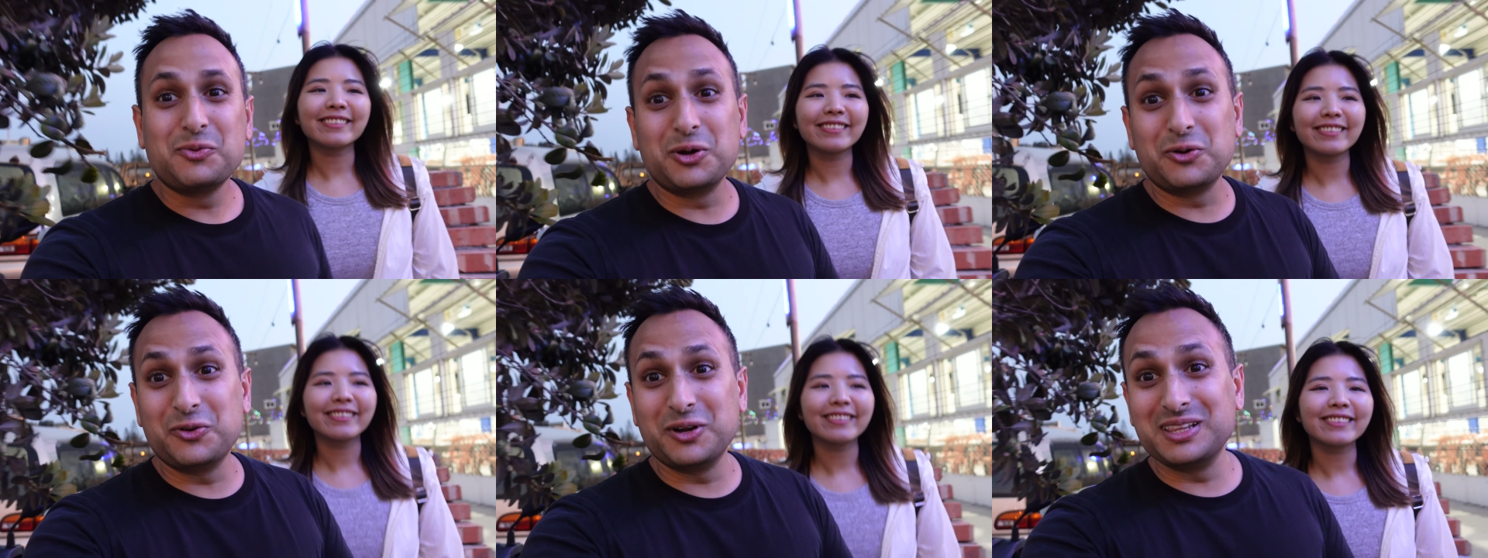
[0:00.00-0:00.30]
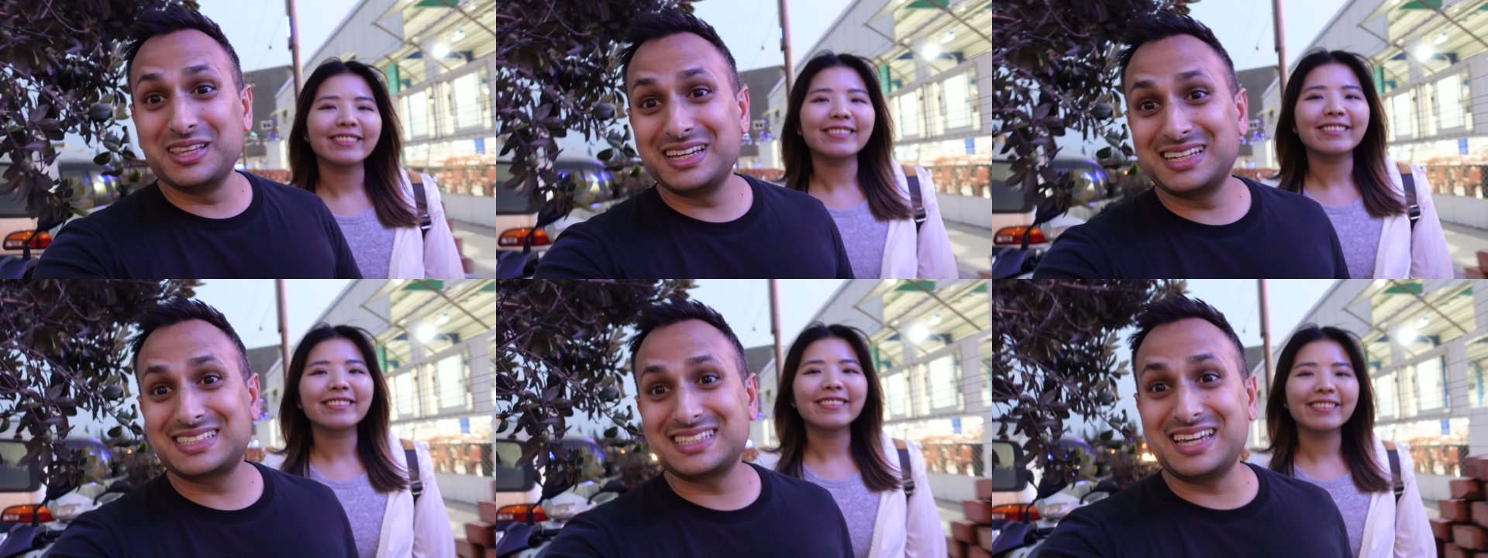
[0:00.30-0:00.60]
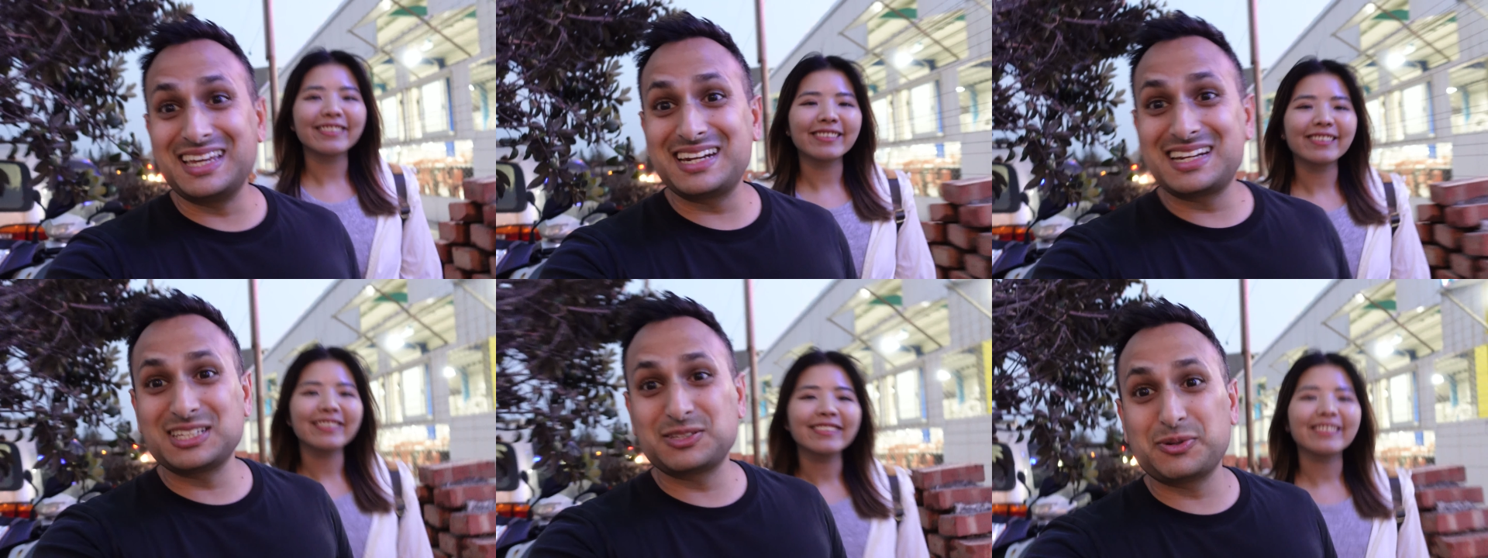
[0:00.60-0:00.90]
Speaker 1: We're really excited
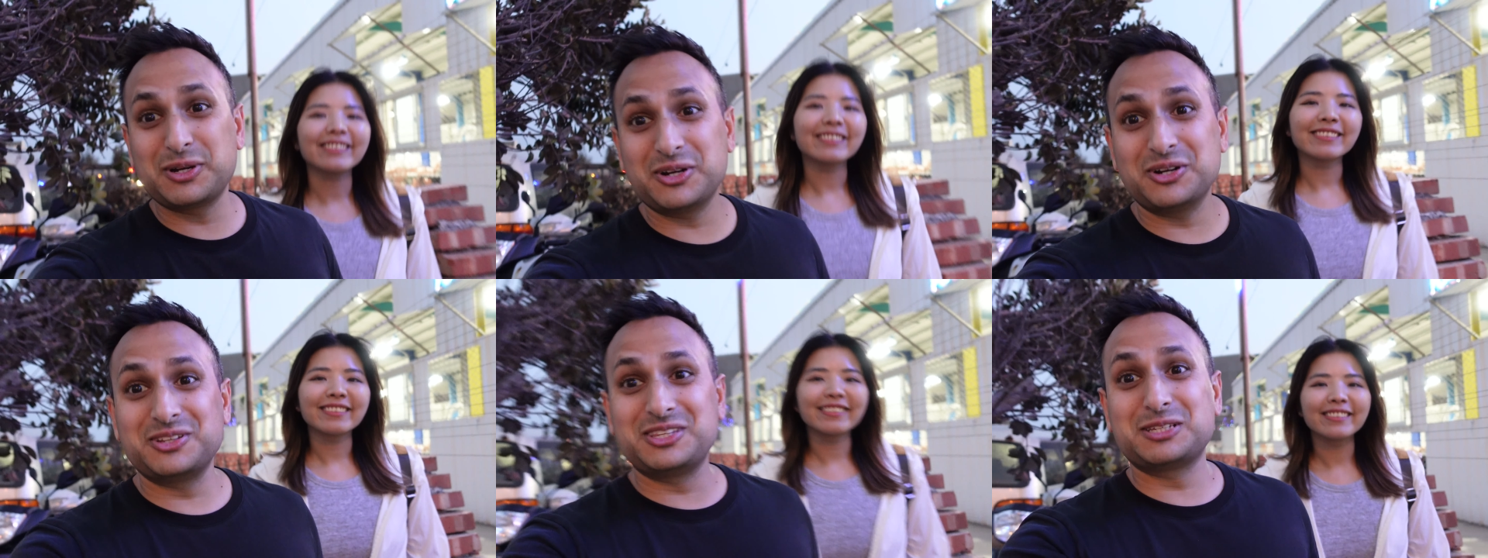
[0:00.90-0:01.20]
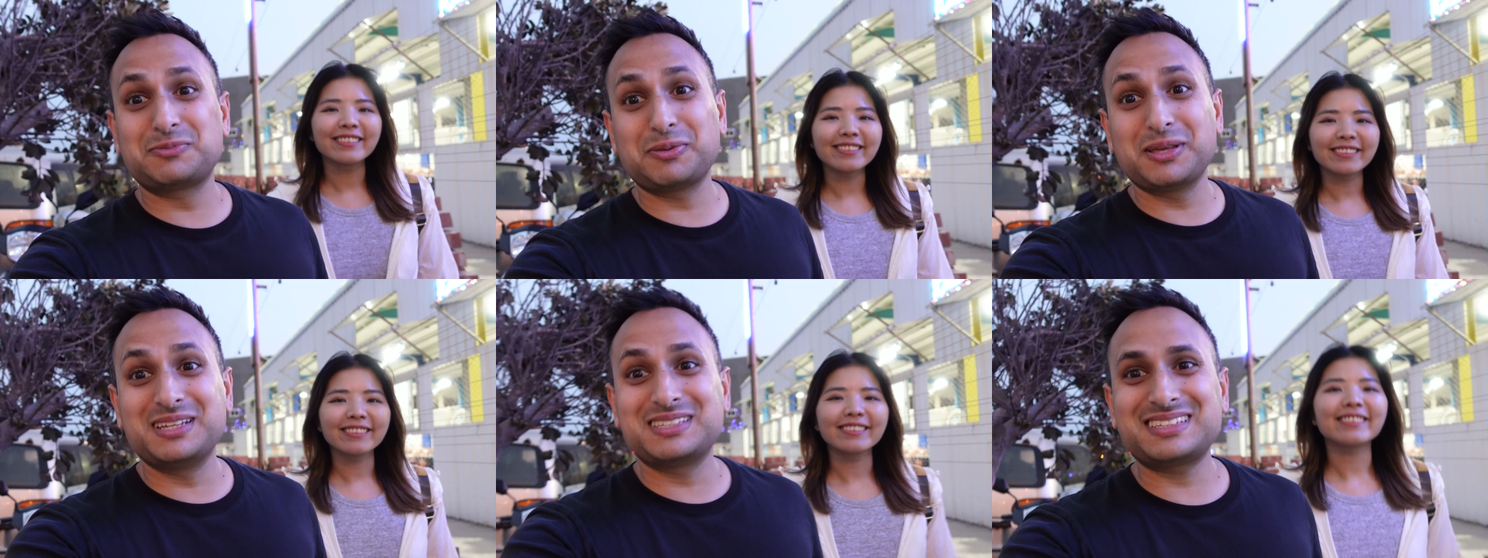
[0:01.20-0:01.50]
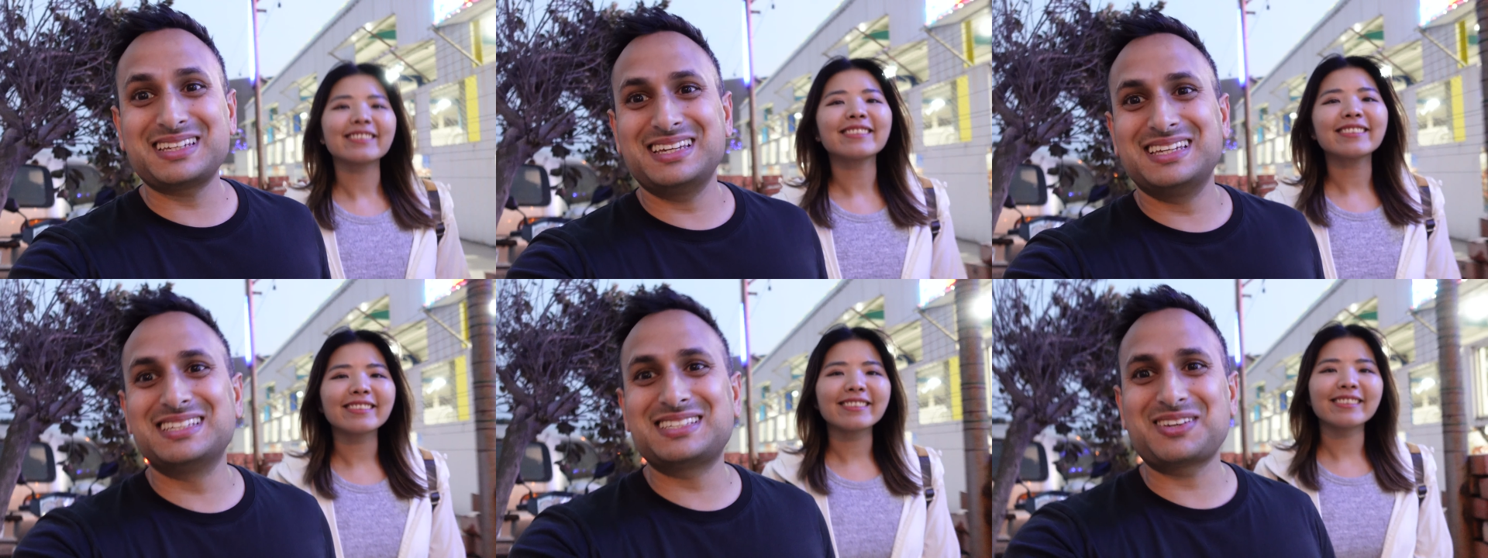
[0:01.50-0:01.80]
because we heard this place
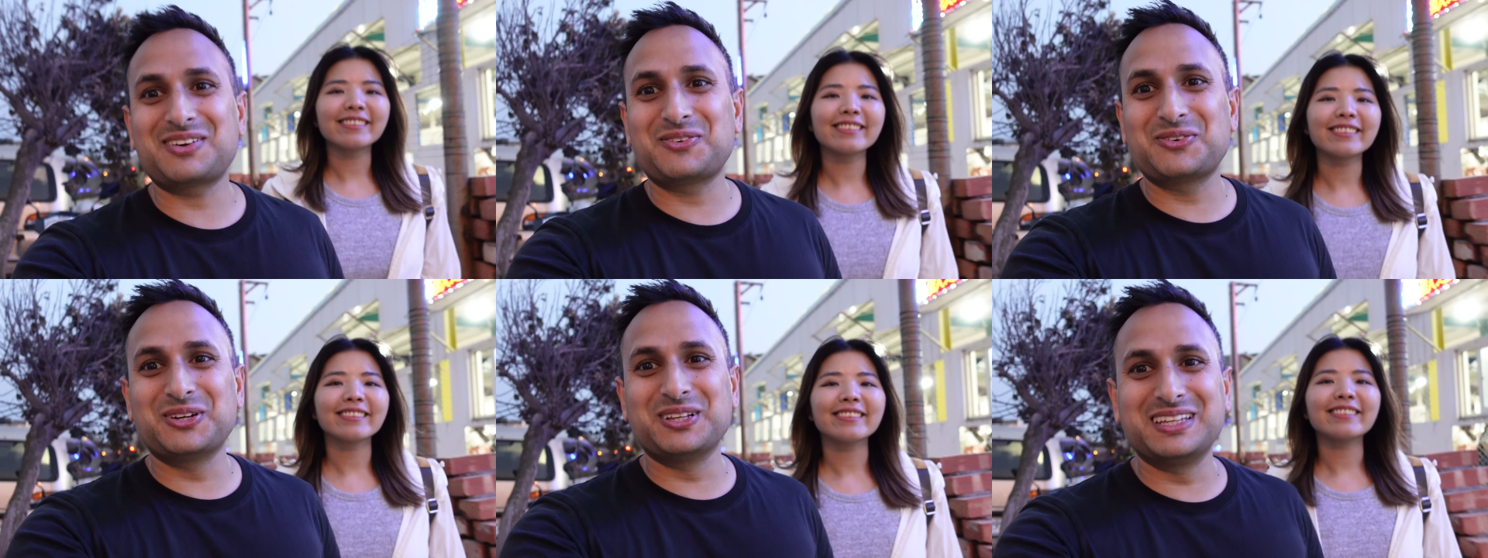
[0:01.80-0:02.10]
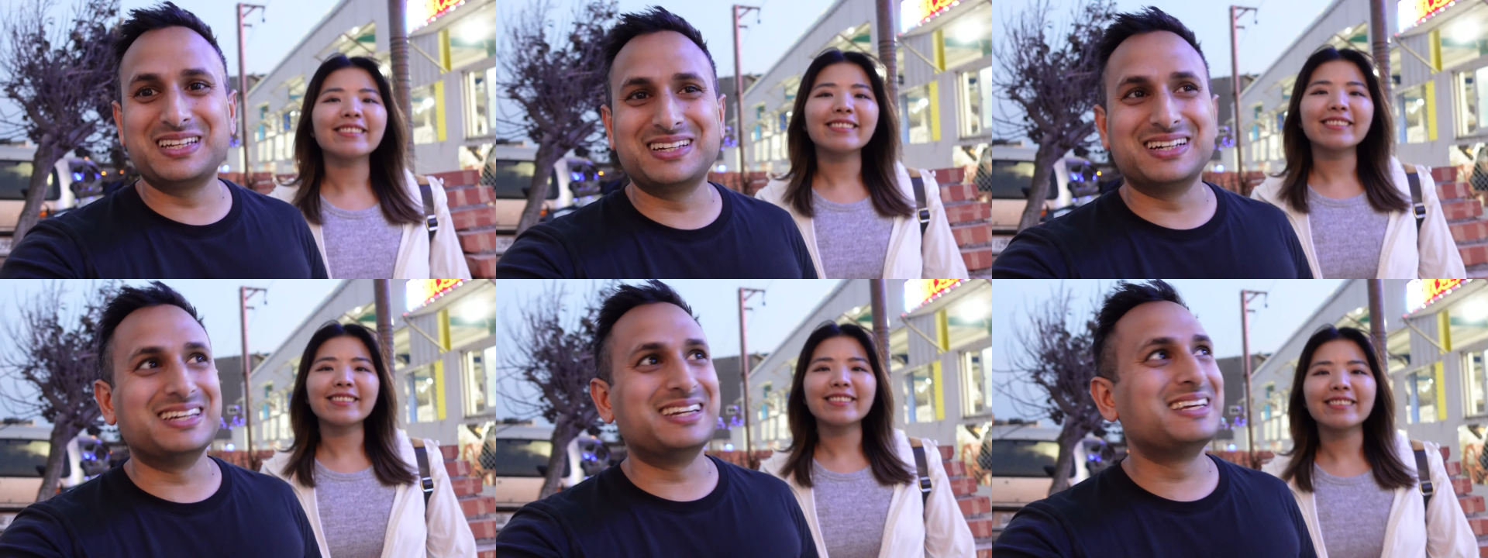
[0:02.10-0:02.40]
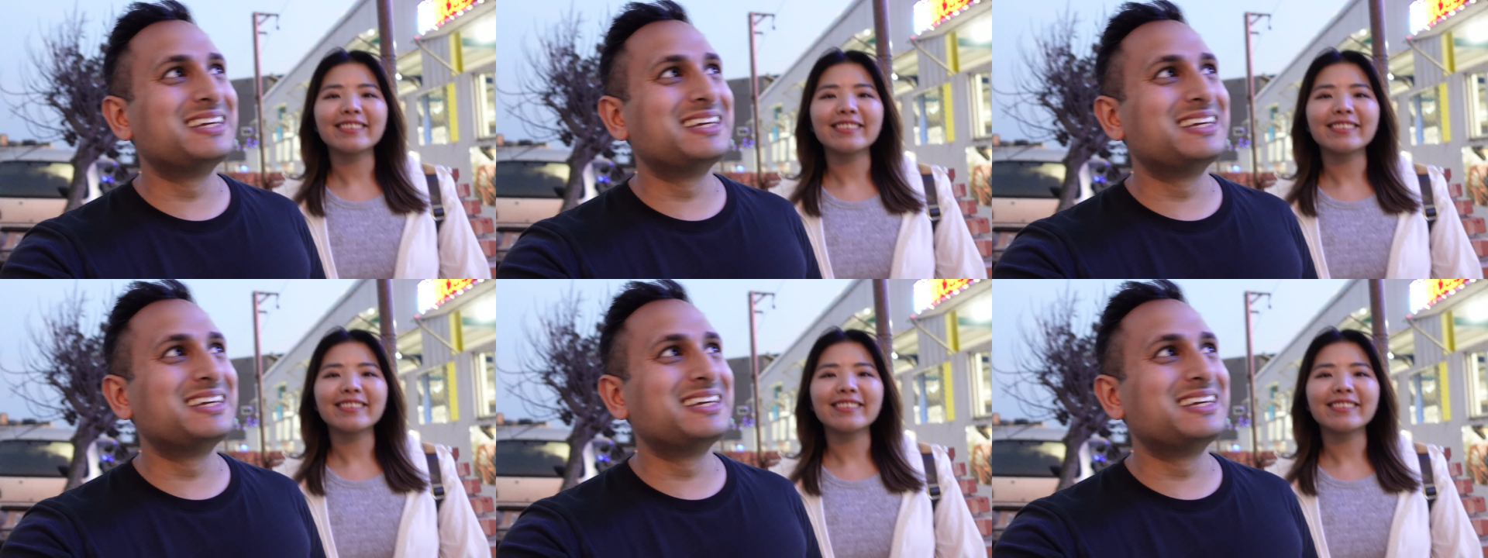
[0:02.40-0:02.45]
is really good.